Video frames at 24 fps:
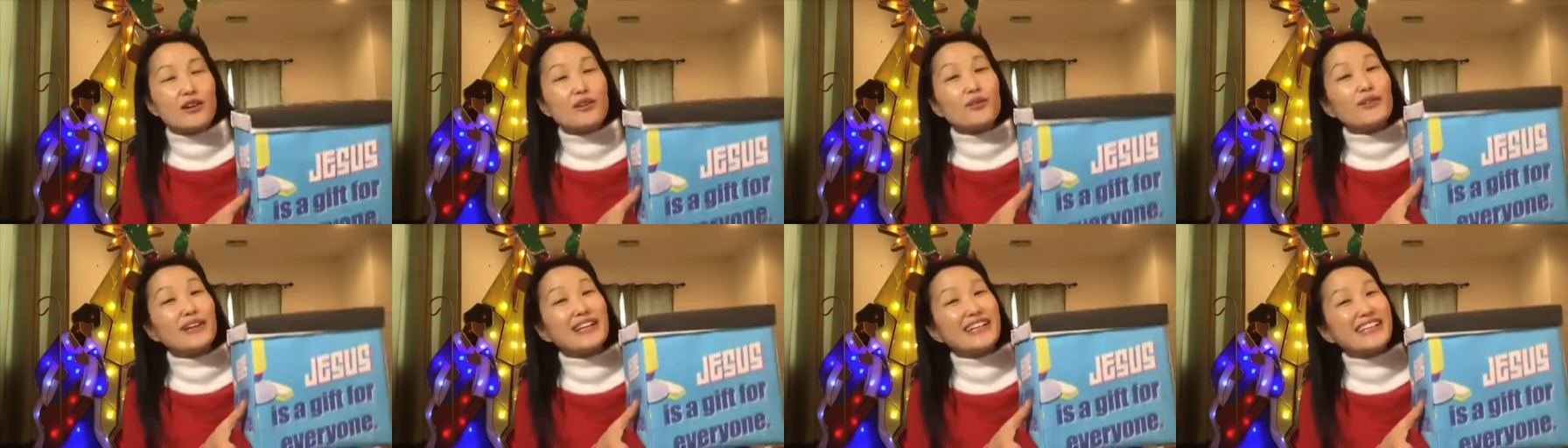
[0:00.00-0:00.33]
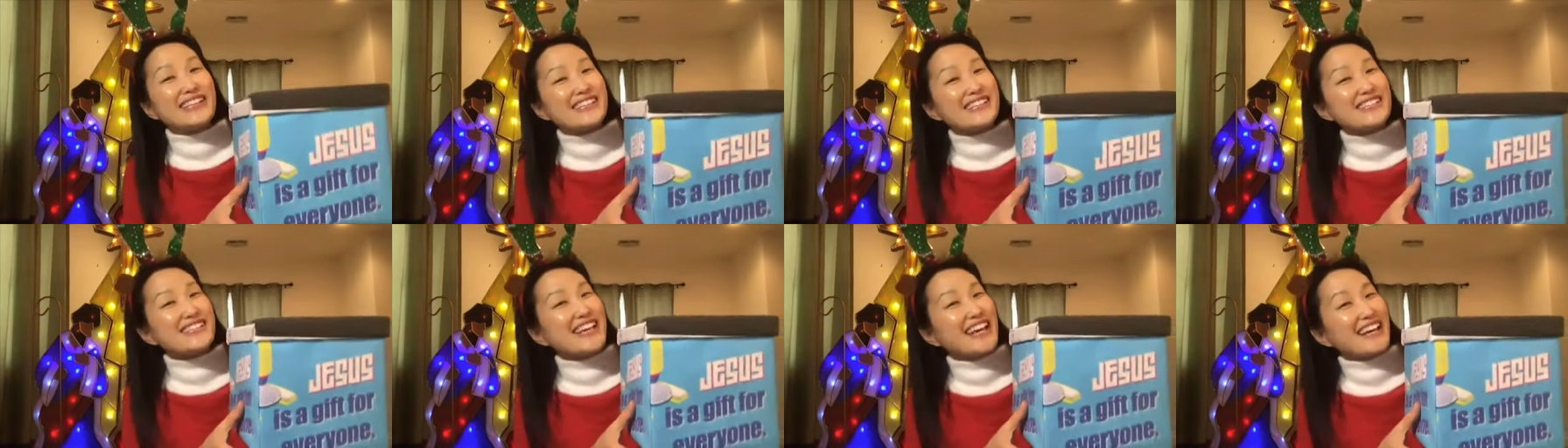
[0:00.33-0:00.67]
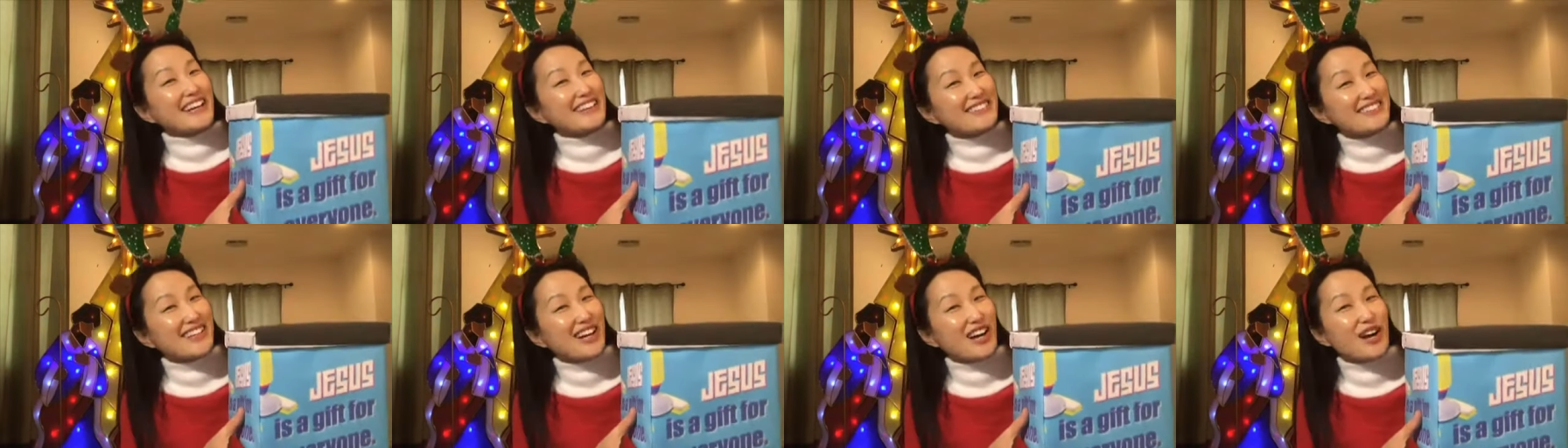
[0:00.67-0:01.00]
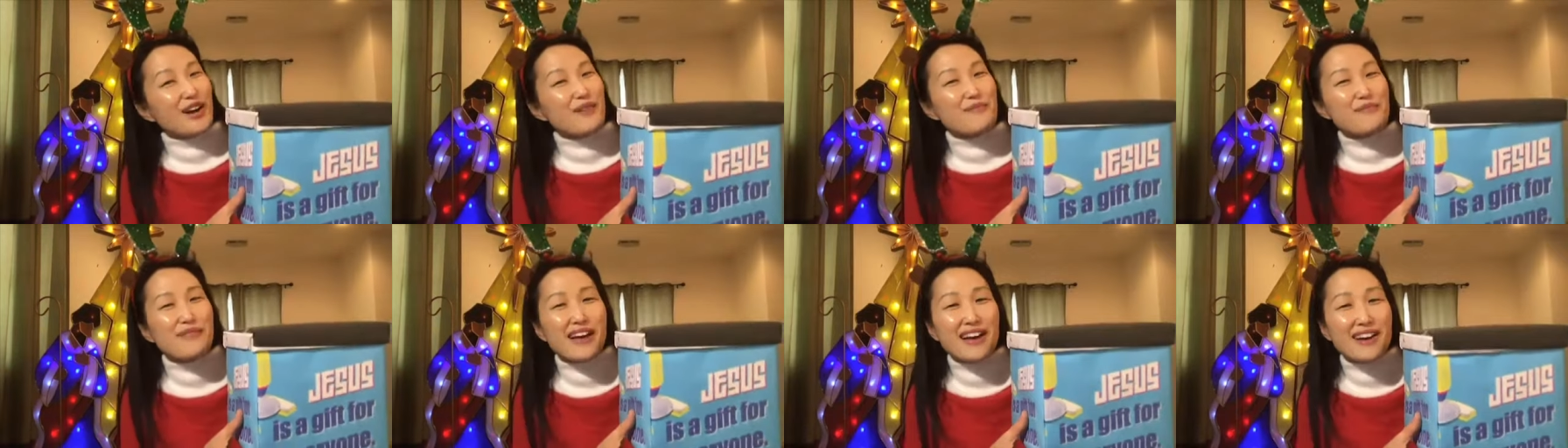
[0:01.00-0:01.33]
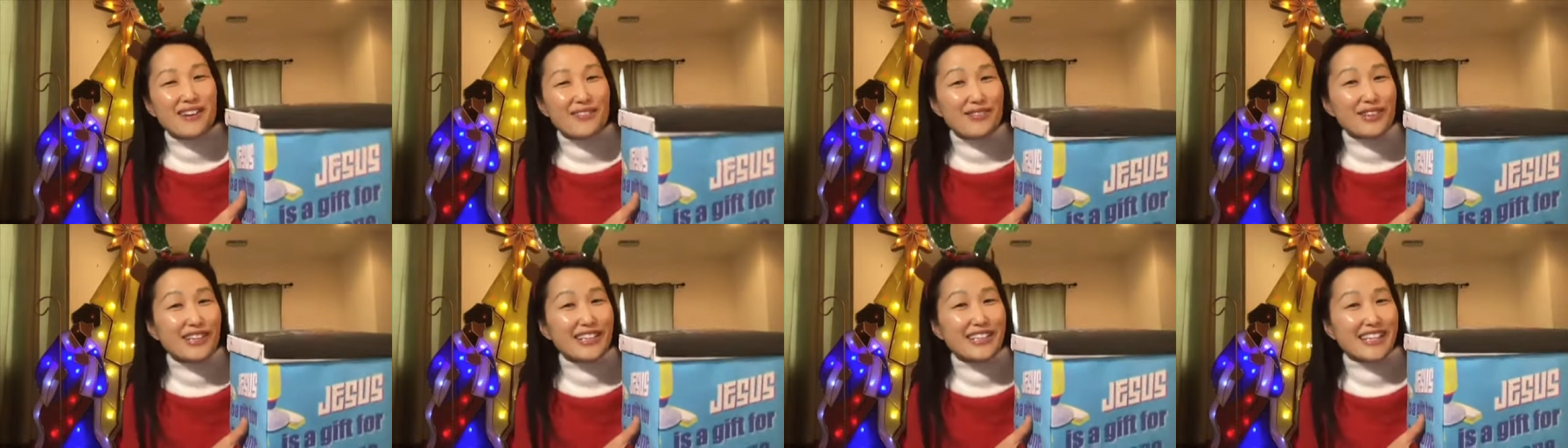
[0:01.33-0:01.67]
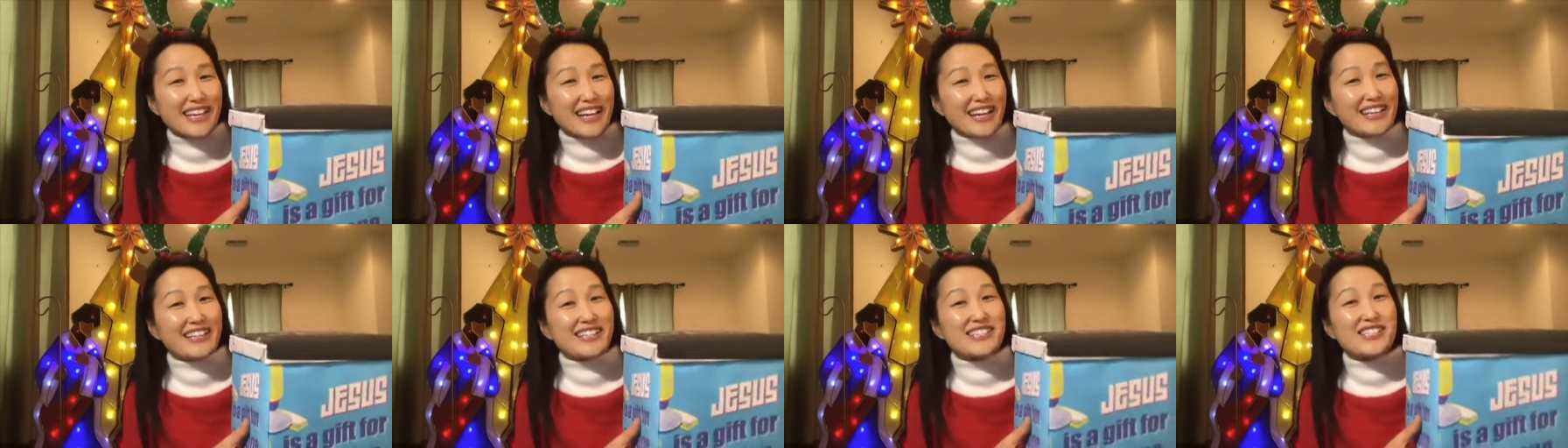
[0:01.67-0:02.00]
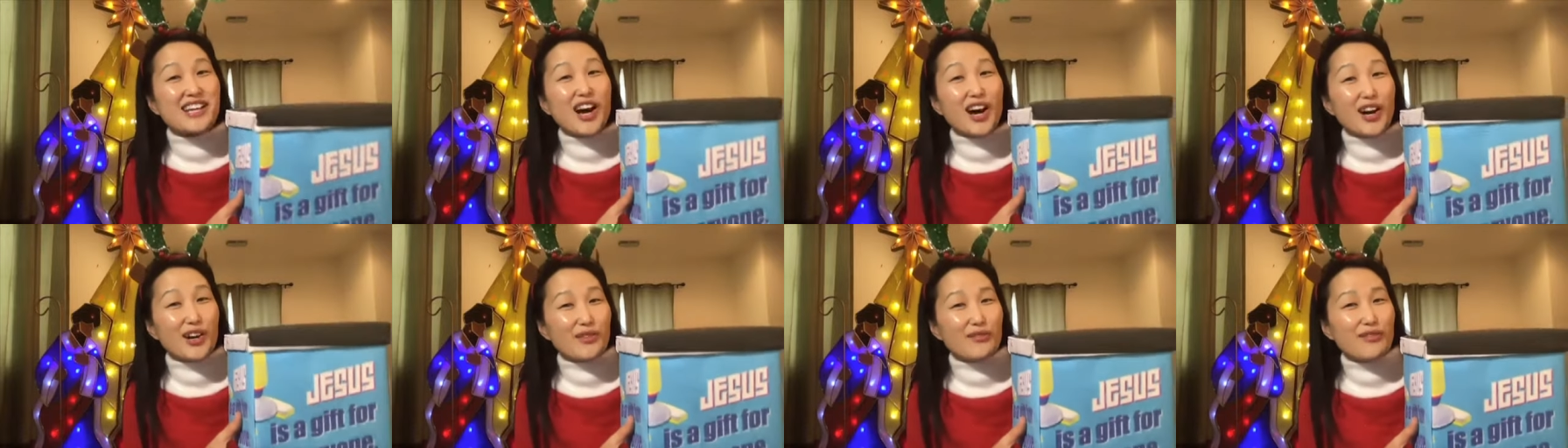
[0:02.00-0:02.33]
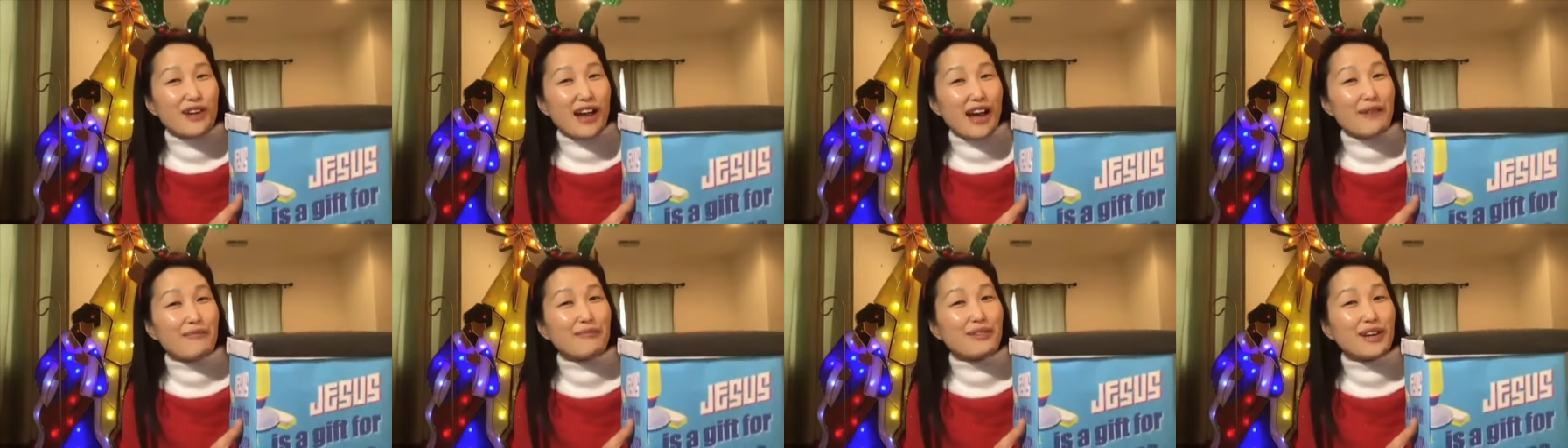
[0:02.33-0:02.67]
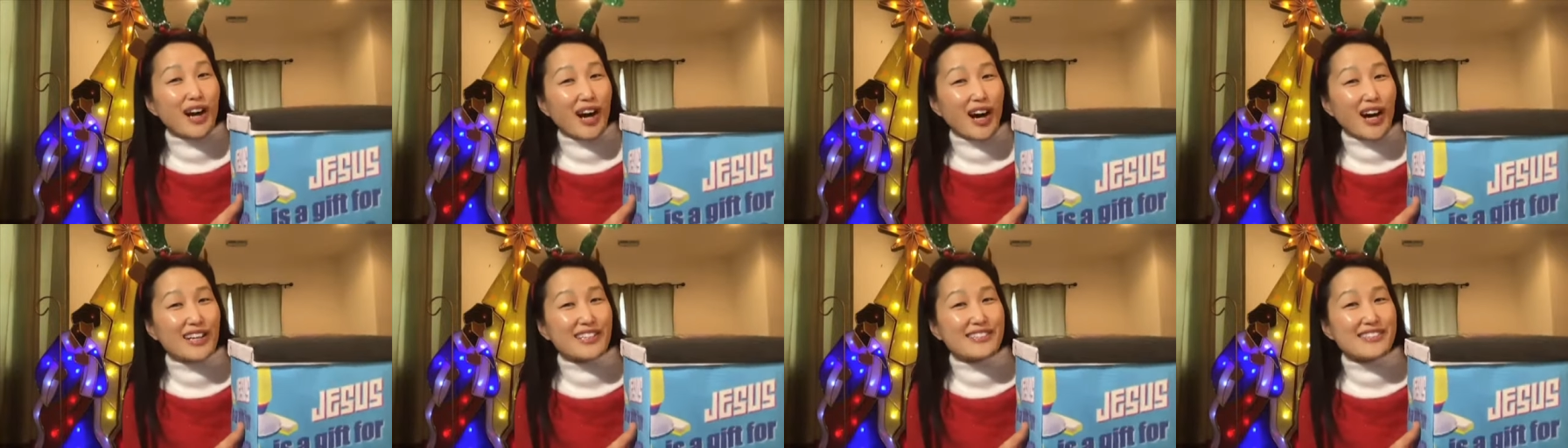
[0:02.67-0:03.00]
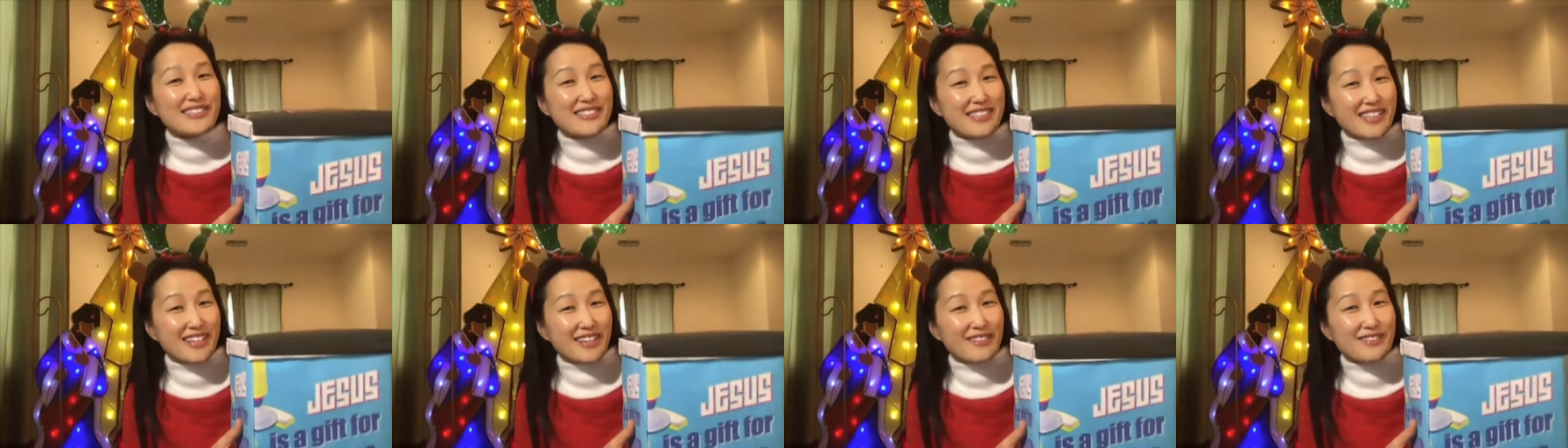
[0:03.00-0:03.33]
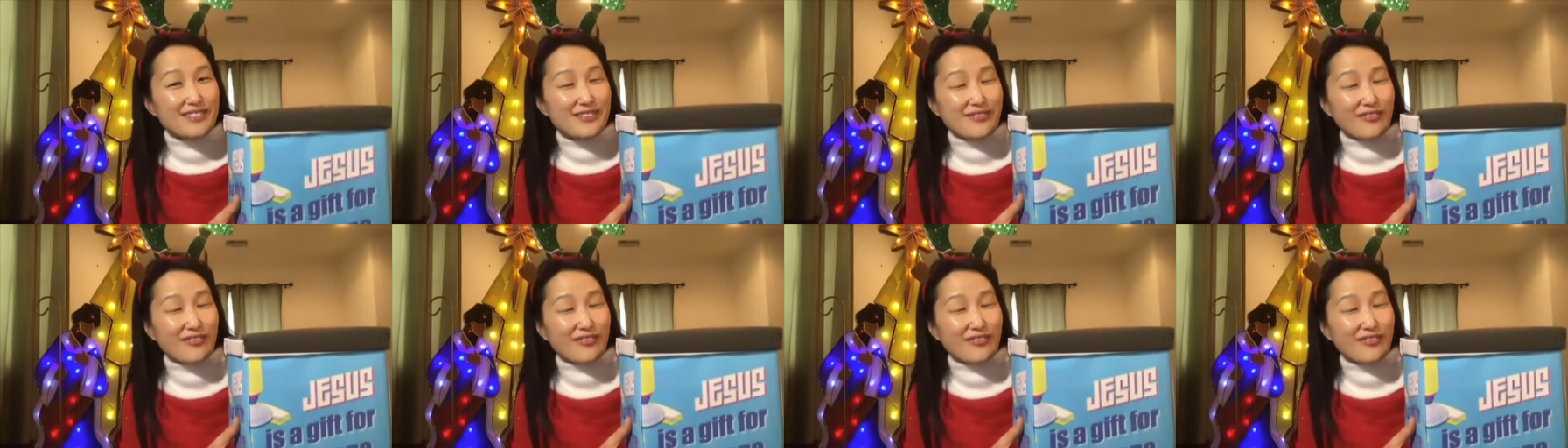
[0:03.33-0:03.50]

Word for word: We need to take time every day to unwrap God's gifts